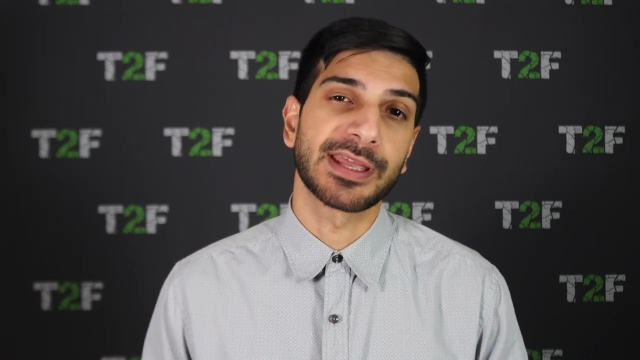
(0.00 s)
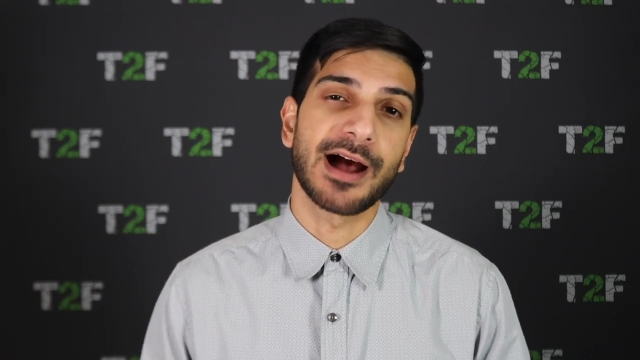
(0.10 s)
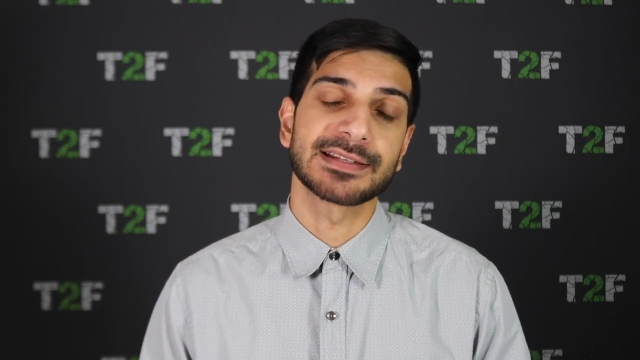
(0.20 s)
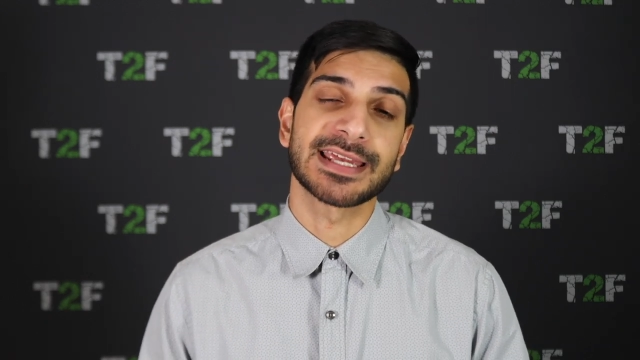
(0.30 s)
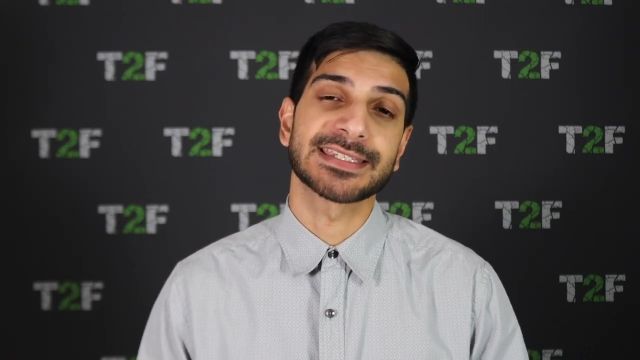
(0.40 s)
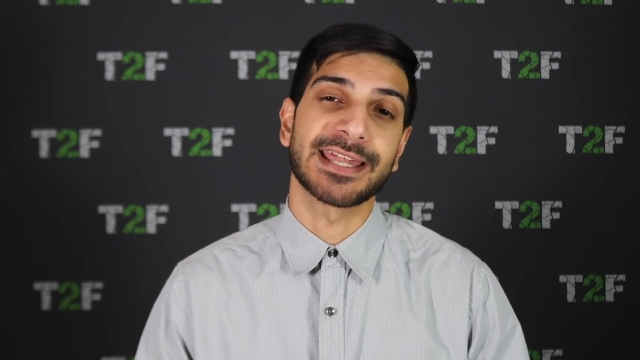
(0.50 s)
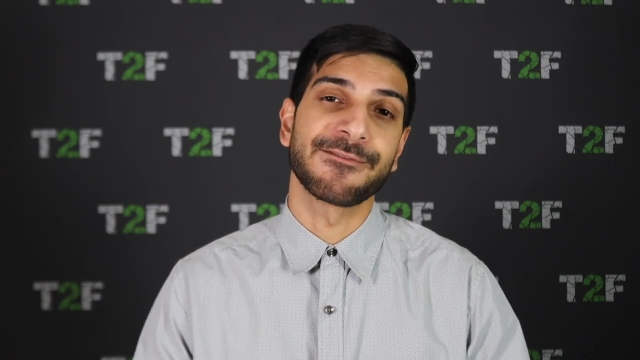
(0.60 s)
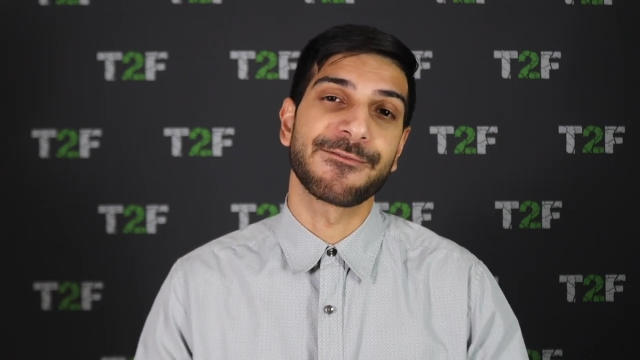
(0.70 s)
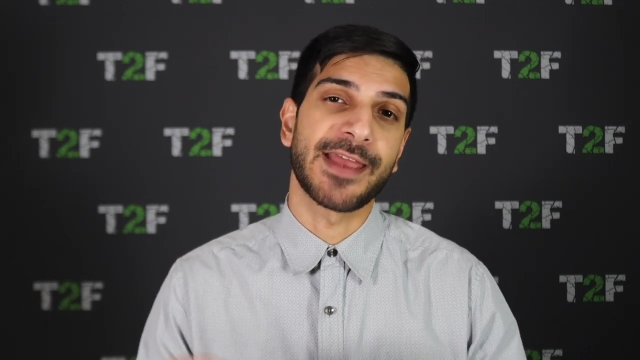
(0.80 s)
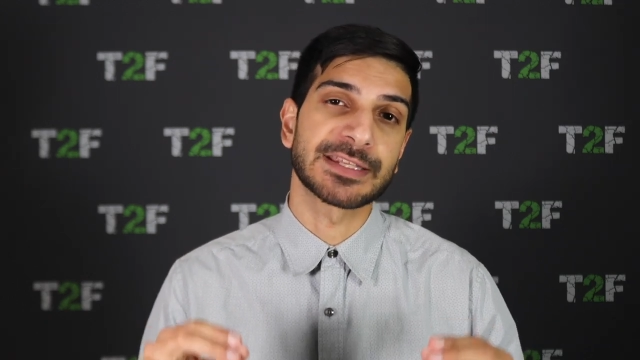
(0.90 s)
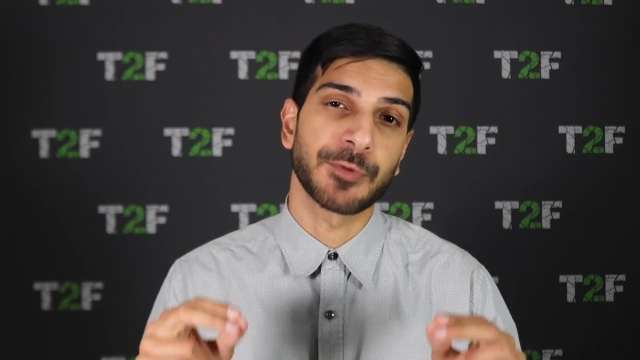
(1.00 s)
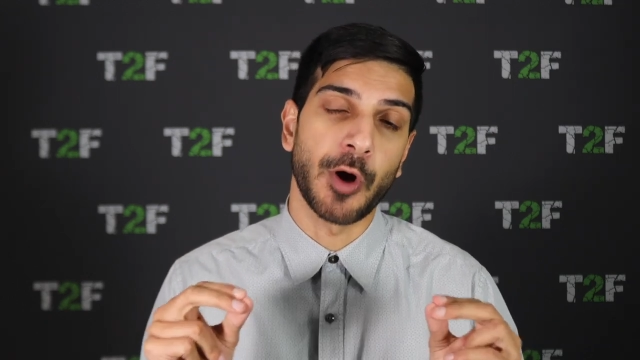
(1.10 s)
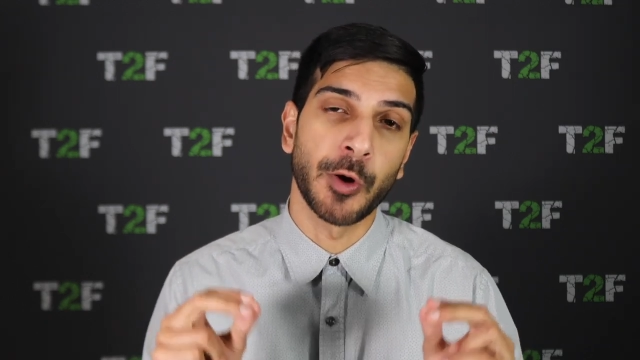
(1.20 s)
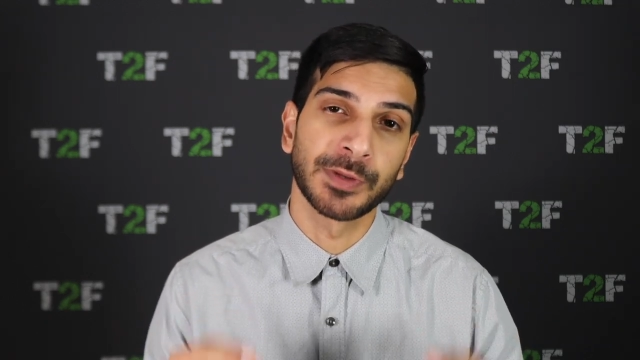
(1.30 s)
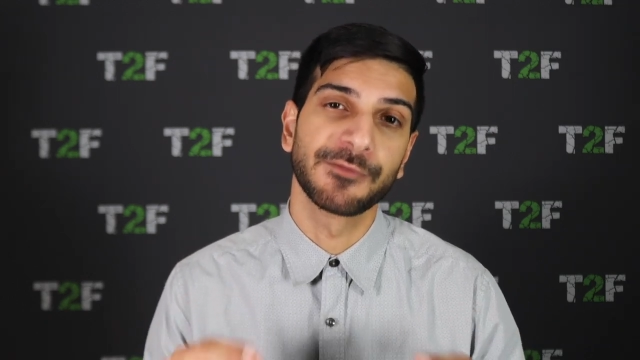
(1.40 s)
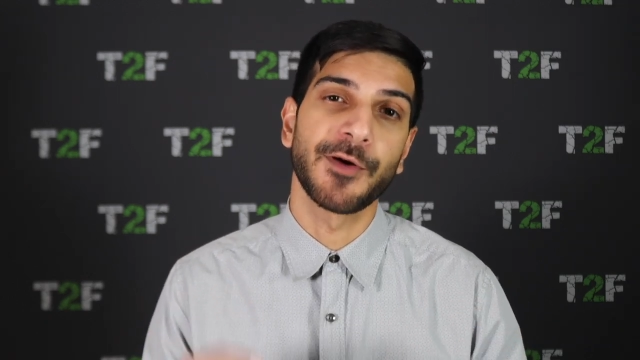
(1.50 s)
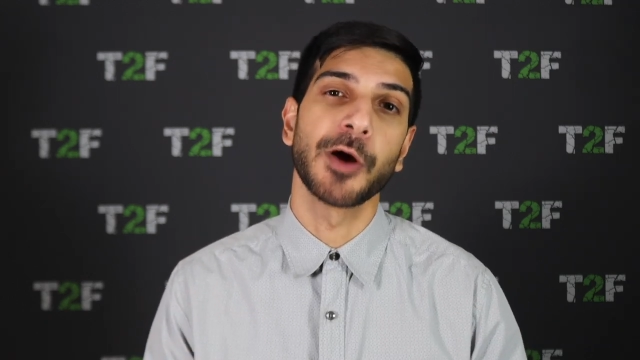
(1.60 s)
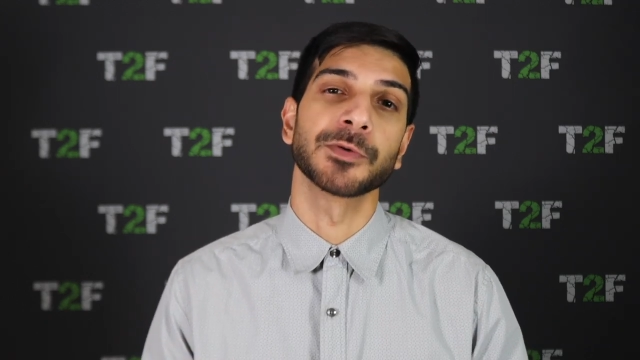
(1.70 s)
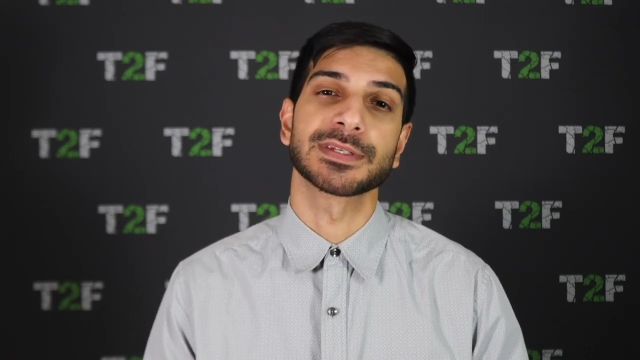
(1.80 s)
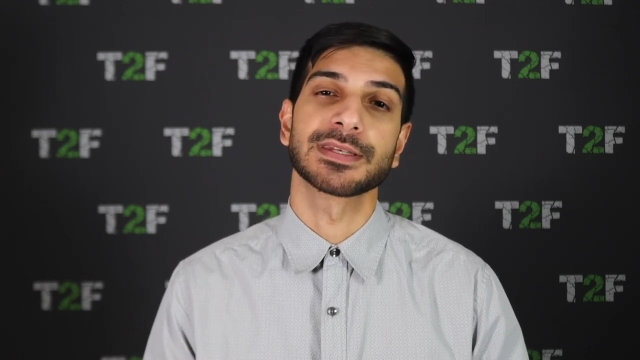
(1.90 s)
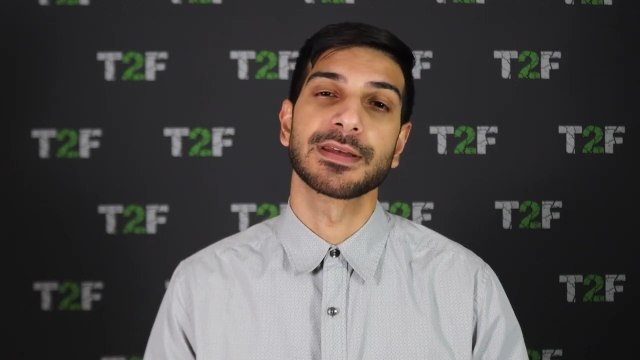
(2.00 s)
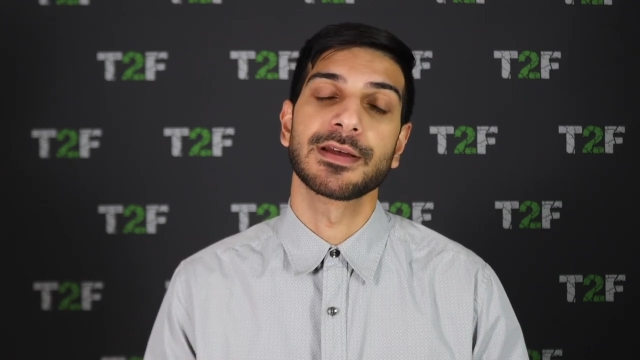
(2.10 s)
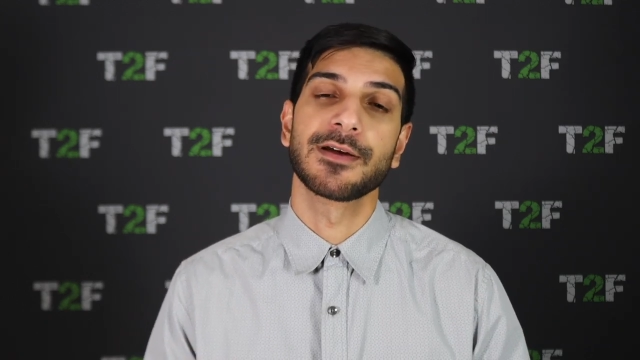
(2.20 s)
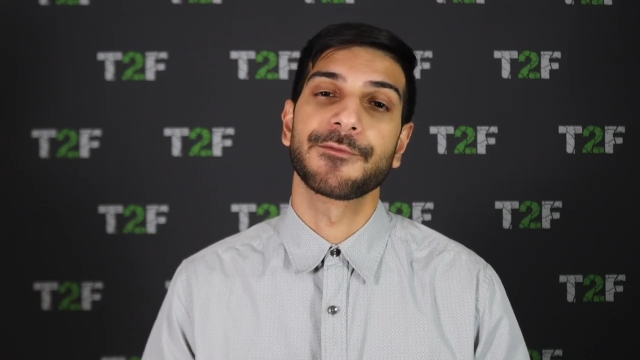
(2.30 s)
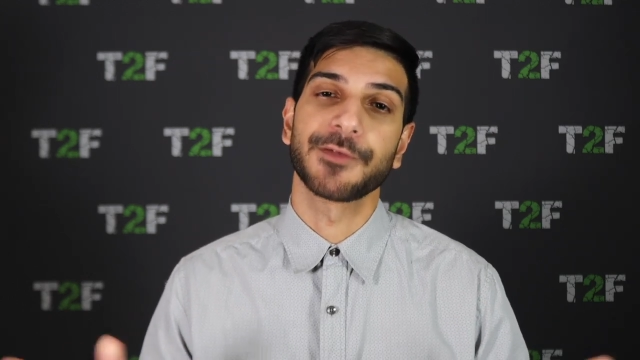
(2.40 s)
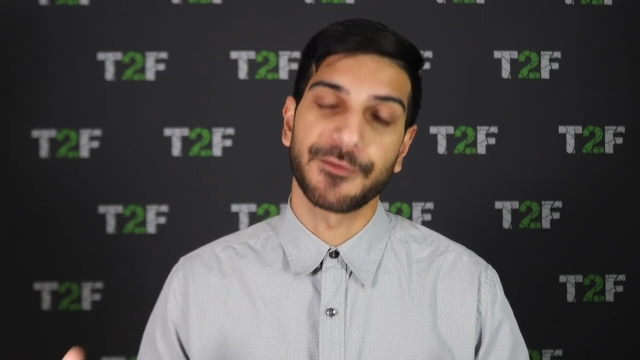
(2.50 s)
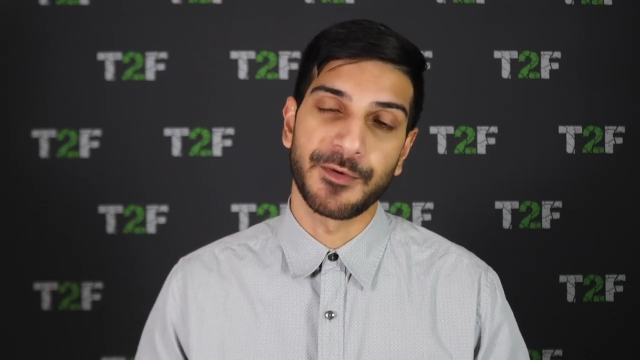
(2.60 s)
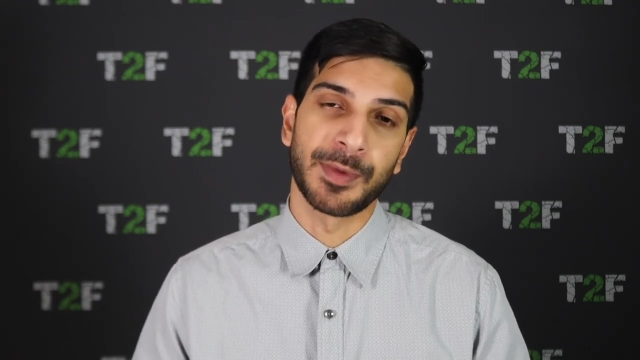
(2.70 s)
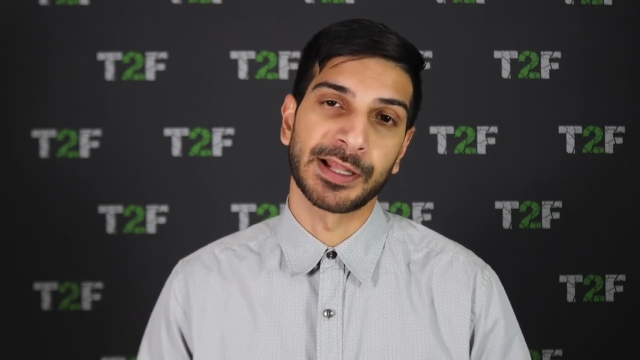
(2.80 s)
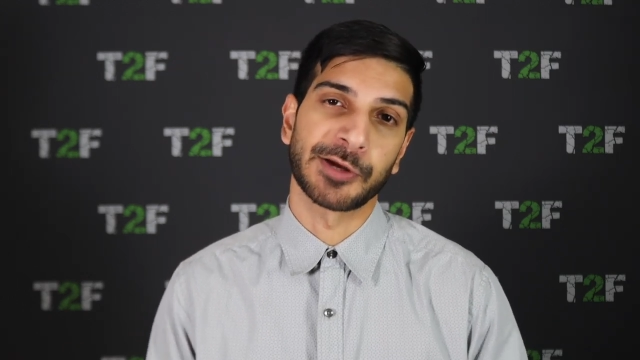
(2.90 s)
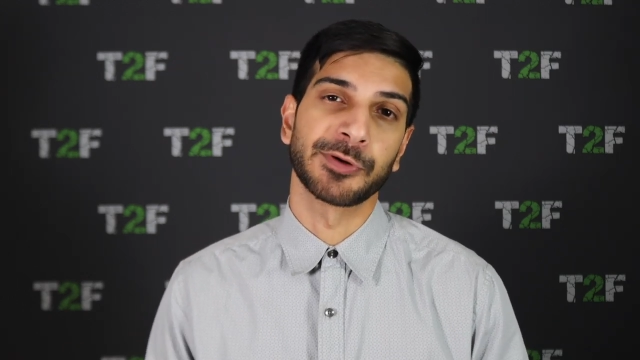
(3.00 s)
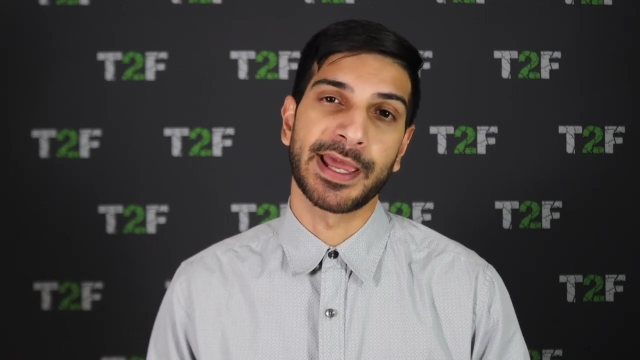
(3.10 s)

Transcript: contest and fans will only vote for the familiar